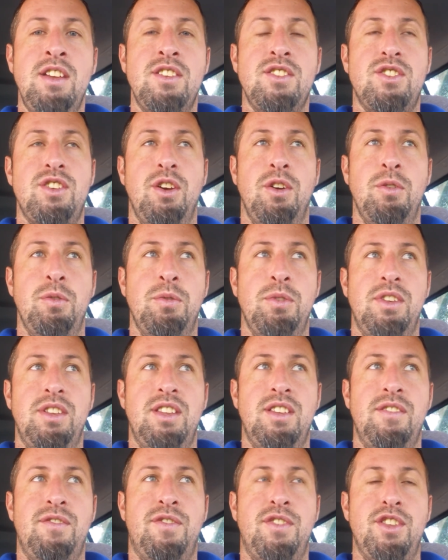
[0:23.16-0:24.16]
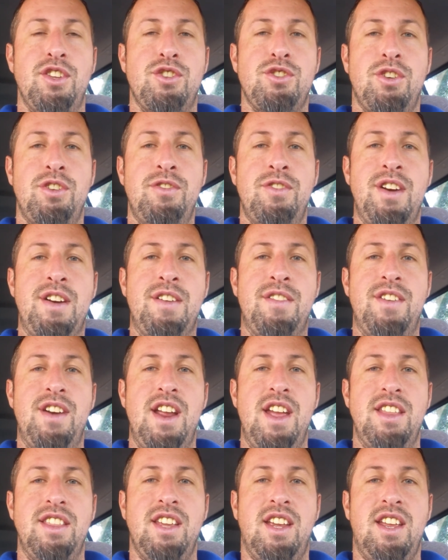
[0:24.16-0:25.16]
So for the Jordan River
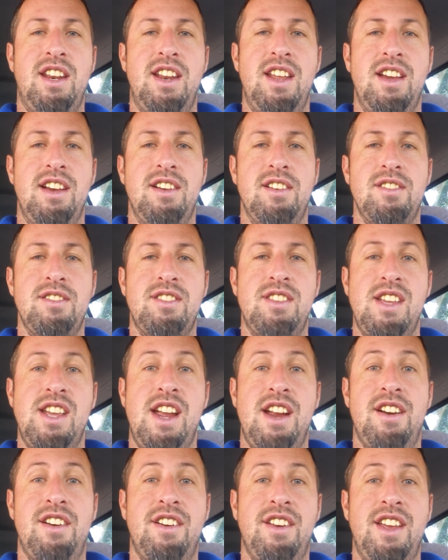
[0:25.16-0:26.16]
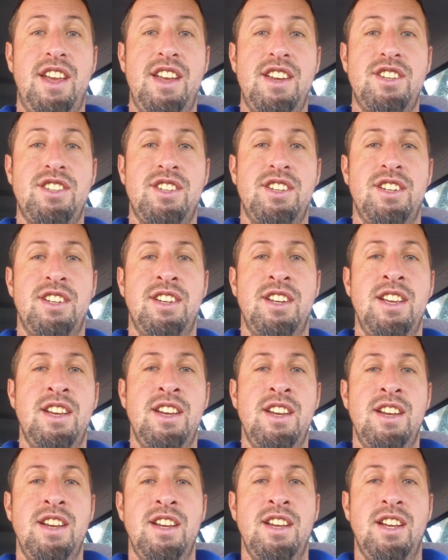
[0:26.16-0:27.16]
and the canals, the irrigation
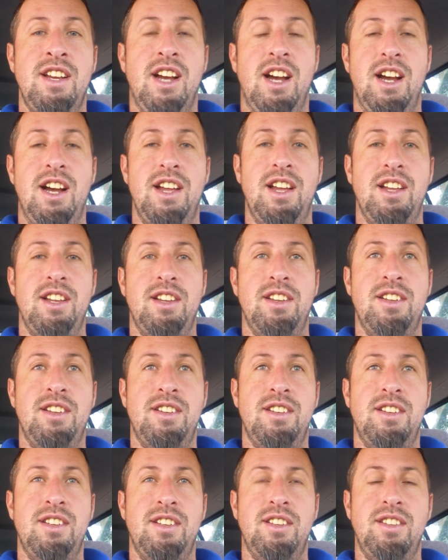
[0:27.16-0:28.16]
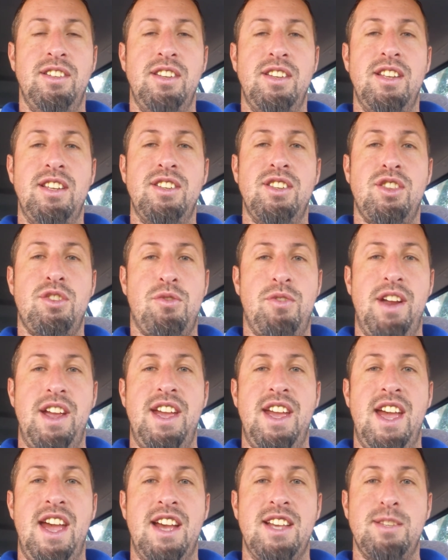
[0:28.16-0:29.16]

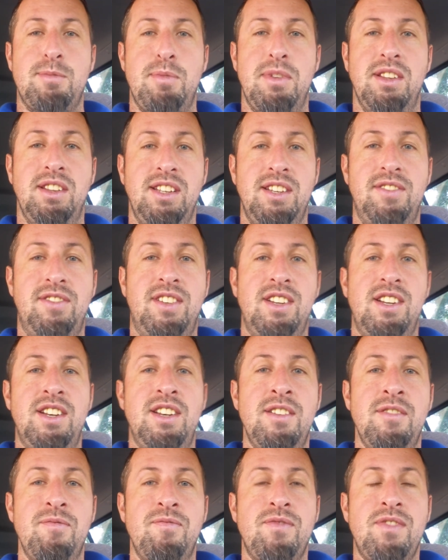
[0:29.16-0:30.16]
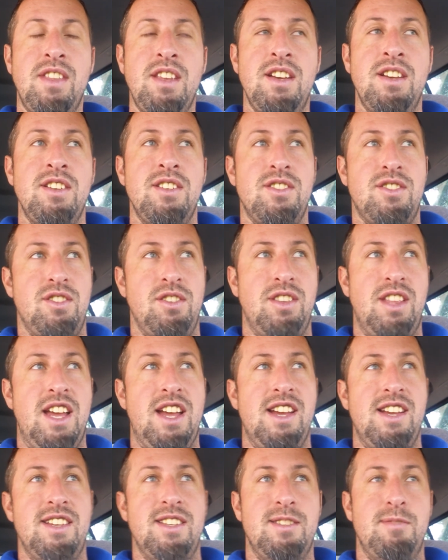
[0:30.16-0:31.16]
threat has been lifted. So
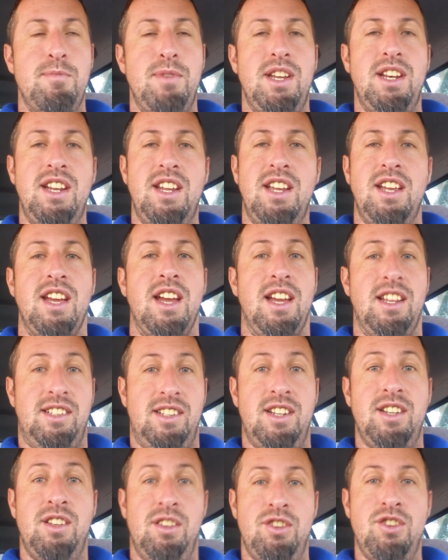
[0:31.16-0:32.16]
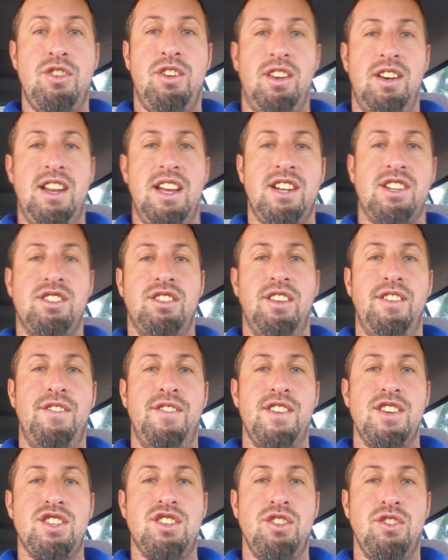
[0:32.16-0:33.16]
that is meaning that you can actually
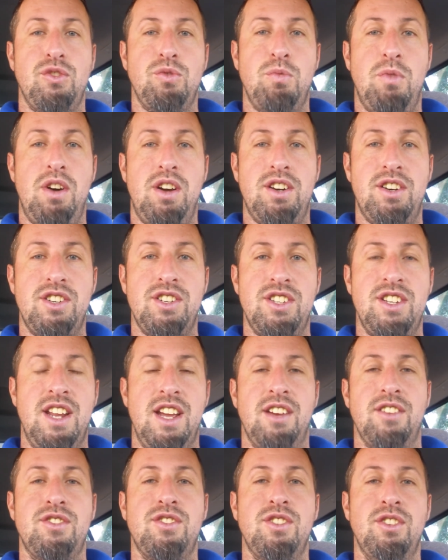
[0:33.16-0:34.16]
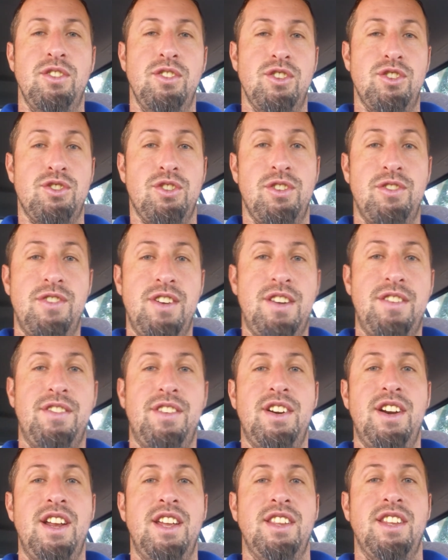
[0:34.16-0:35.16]
fish those waters now. So the Jordan
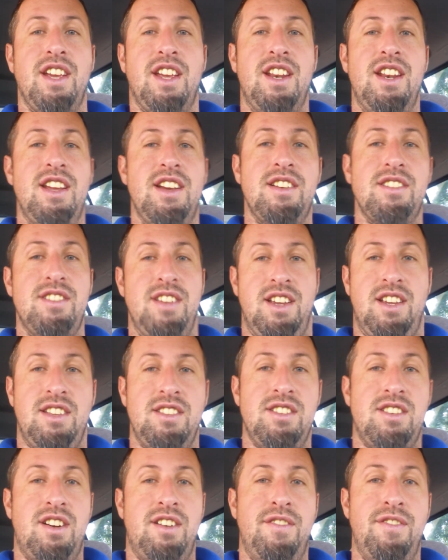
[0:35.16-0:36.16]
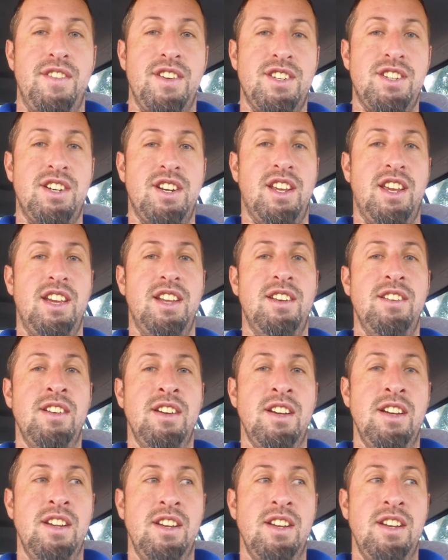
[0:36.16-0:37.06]
River and the canals, I can start fishing again.